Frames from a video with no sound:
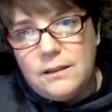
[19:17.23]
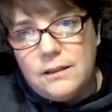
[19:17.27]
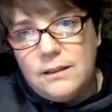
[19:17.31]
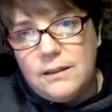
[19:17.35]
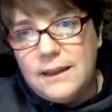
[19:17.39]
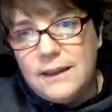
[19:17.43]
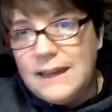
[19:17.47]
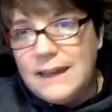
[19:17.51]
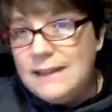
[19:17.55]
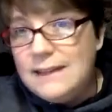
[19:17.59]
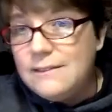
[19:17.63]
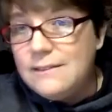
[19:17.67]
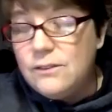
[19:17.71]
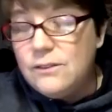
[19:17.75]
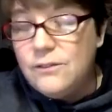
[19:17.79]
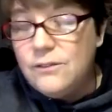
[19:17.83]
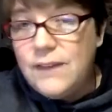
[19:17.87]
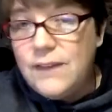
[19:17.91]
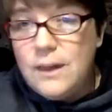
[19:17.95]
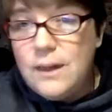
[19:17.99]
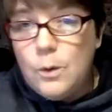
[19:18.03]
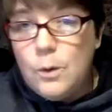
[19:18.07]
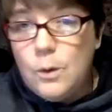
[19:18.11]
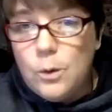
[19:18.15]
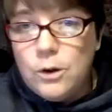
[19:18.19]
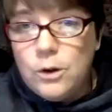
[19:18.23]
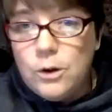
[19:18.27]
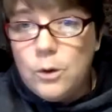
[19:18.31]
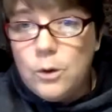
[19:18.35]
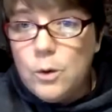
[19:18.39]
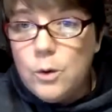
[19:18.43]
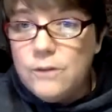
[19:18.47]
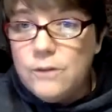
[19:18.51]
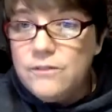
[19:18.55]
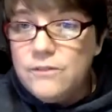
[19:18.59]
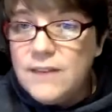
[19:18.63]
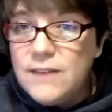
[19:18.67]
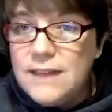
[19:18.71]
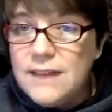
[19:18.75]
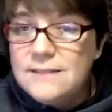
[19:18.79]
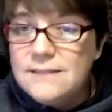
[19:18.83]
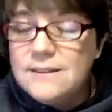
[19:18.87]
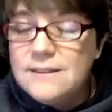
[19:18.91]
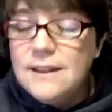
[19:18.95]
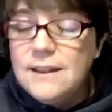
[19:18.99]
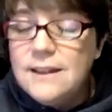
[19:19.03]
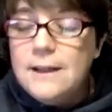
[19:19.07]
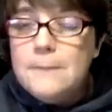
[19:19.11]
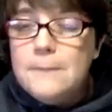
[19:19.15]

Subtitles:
the kids' feet or your feet.